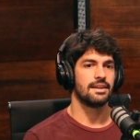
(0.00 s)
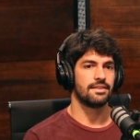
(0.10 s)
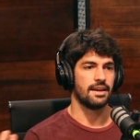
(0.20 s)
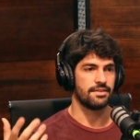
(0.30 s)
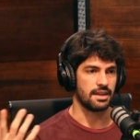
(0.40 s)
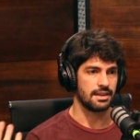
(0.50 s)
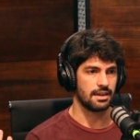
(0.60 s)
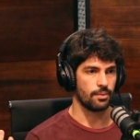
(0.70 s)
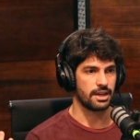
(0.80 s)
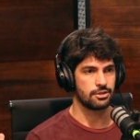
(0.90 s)
then they
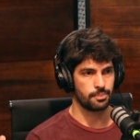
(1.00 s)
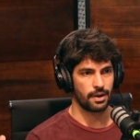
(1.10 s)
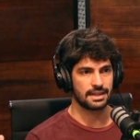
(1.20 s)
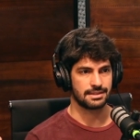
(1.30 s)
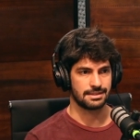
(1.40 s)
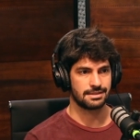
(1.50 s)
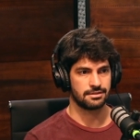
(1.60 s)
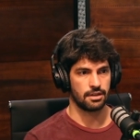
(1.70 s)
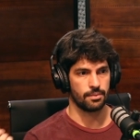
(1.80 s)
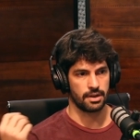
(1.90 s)
need a way to practice.
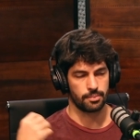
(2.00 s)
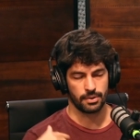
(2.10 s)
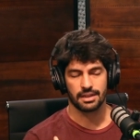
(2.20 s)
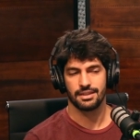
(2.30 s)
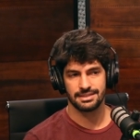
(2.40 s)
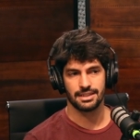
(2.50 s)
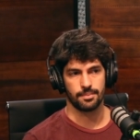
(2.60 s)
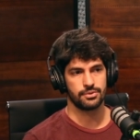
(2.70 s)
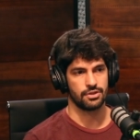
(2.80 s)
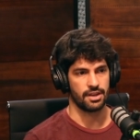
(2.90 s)
So I want to bring this
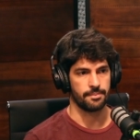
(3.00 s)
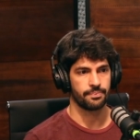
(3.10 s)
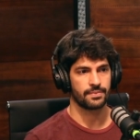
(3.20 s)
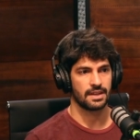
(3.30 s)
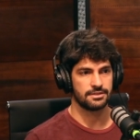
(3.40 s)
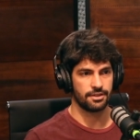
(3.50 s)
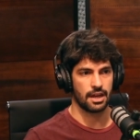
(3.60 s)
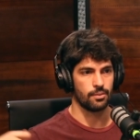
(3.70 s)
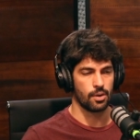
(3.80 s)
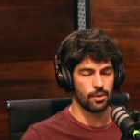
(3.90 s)
up to them so
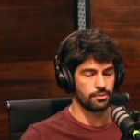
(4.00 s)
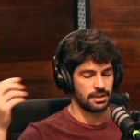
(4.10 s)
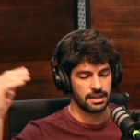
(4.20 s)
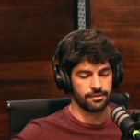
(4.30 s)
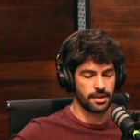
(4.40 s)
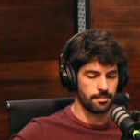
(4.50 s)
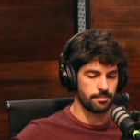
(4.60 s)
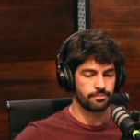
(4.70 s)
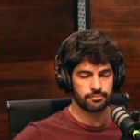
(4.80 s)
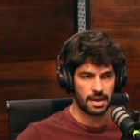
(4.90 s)
that we won't leave
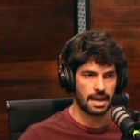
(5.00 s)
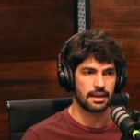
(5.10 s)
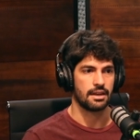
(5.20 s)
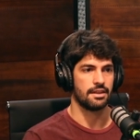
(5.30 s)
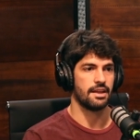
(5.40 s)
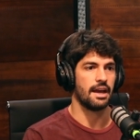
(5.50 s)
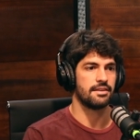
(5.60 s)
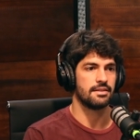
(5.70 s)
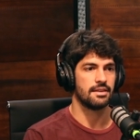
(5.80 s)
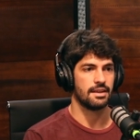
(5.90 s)
them hanging in
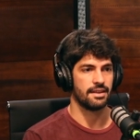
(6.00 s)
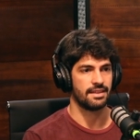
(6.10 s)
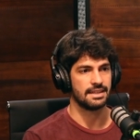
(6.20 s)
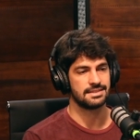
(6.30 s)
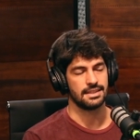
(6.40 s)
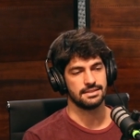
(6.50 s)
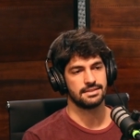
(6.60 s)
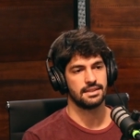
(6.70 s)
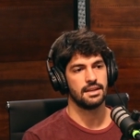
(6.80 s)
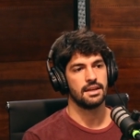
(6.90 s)
that
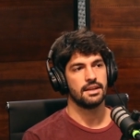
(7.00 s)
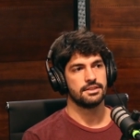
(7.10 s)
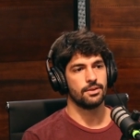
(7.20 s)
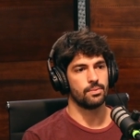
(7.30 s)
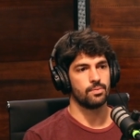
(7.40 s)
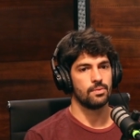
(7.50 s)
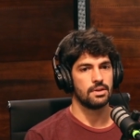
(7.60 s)
sense. So